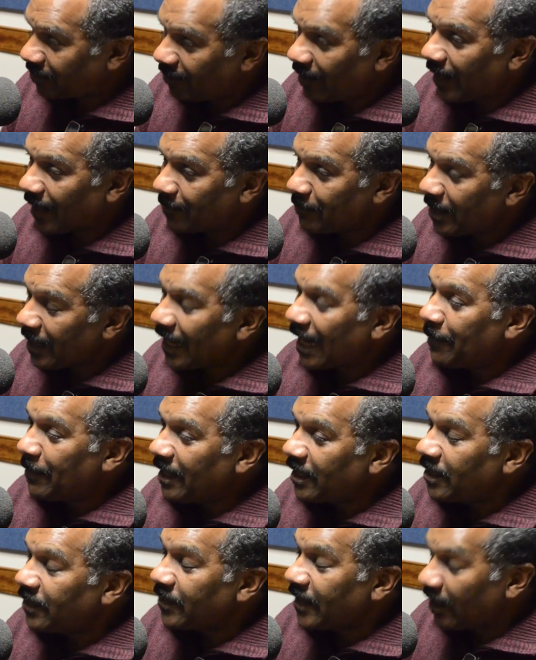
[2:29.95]
crime? I
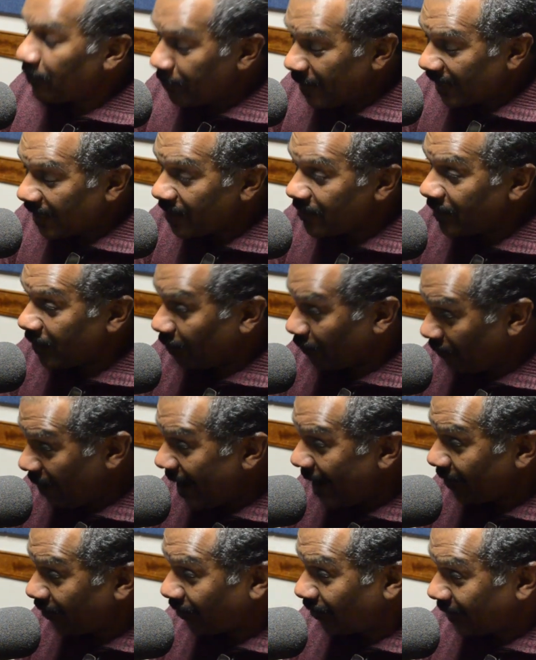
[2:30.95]
mean, they're making the
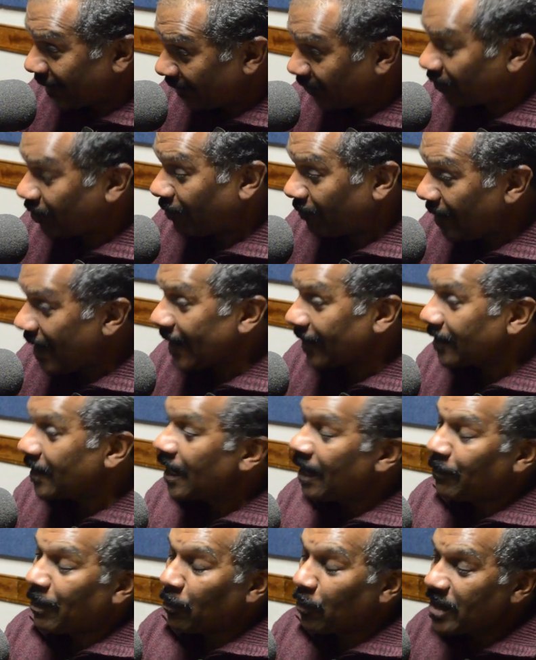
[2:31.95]
arrest. That's correct.
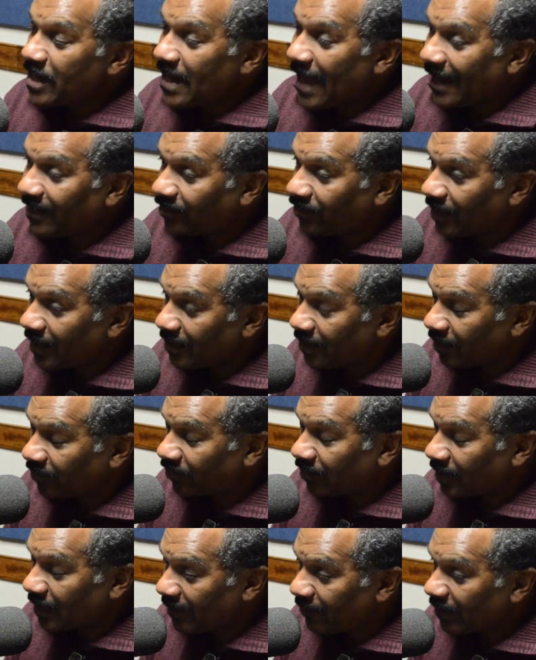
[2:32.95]
But we're not seeing the
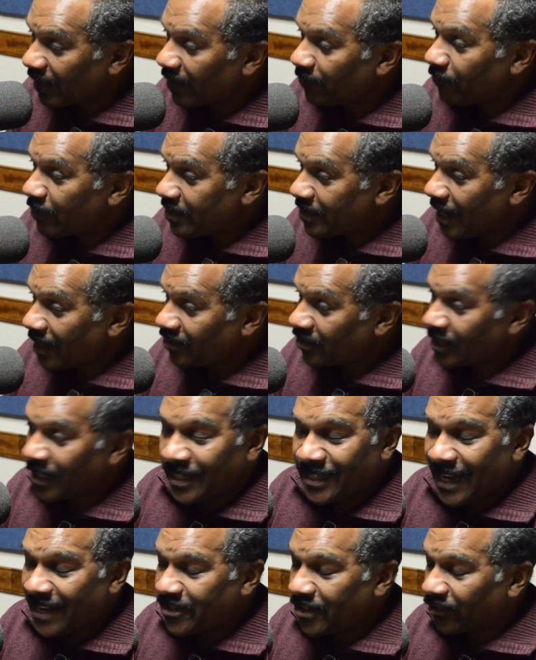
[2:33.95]
significant reduction,
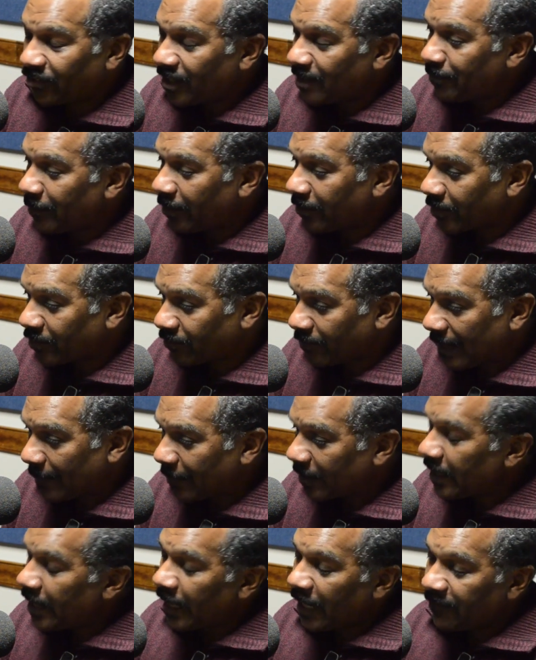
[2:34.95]
and not just in murders,
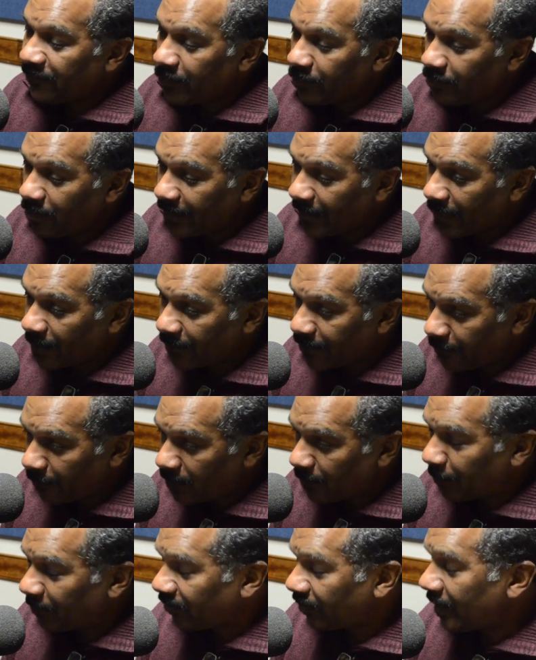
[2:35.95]
Robert. If you look at a
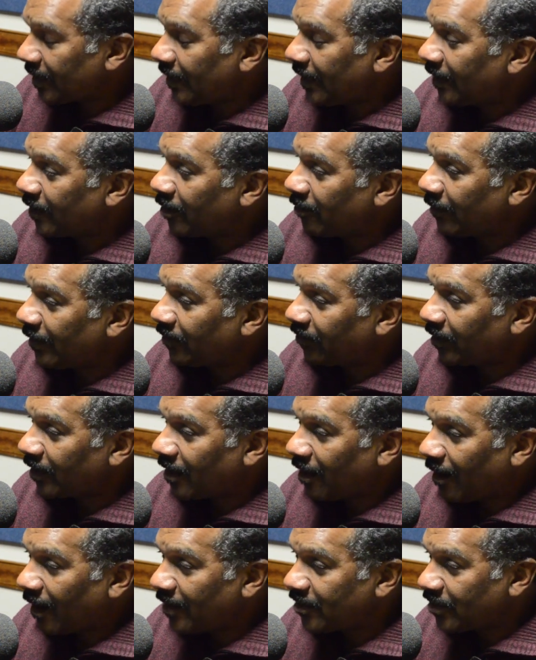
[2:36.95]
thirty percent increase in
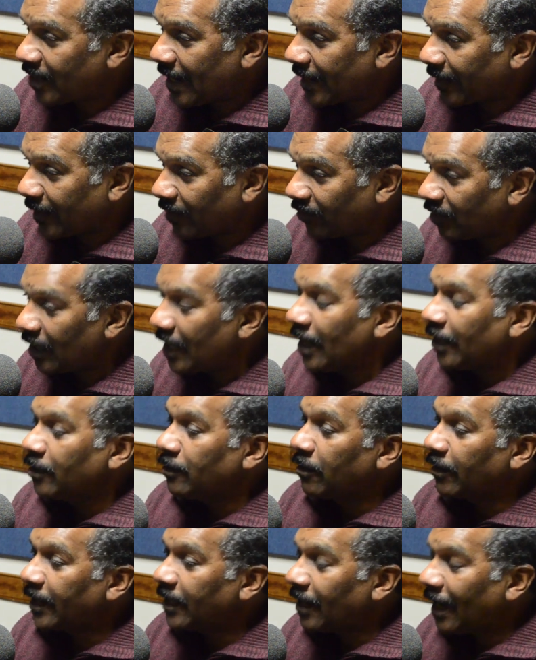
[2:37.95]
carjackings, you
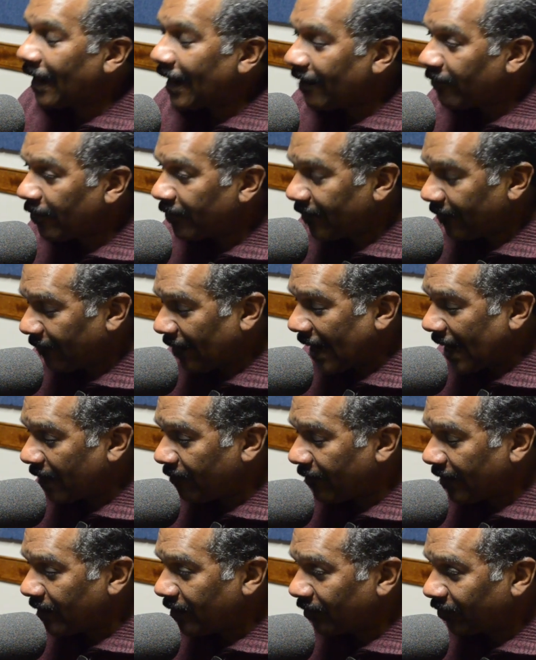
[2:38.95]
look at aggrav
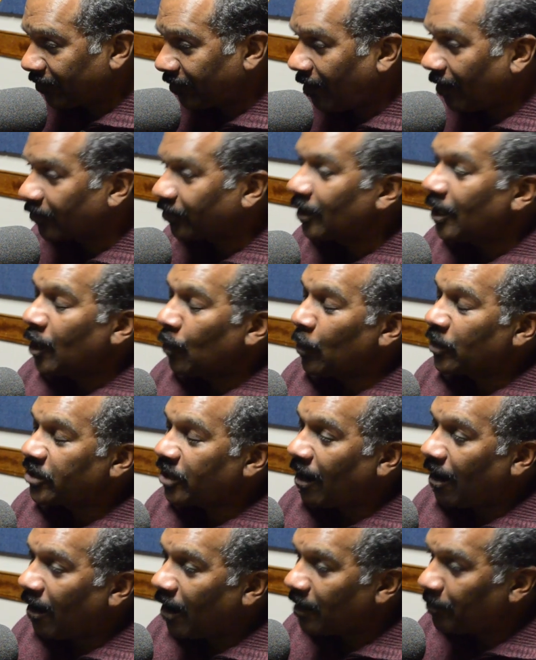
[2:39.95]
aggravated assaults, which
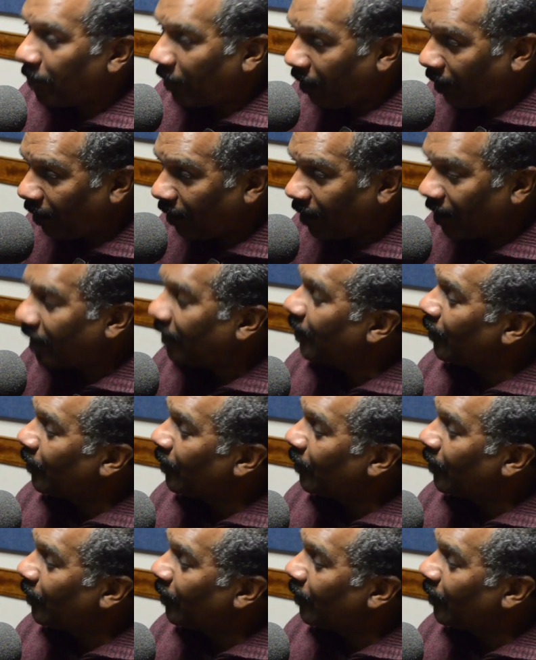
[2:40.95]
are on par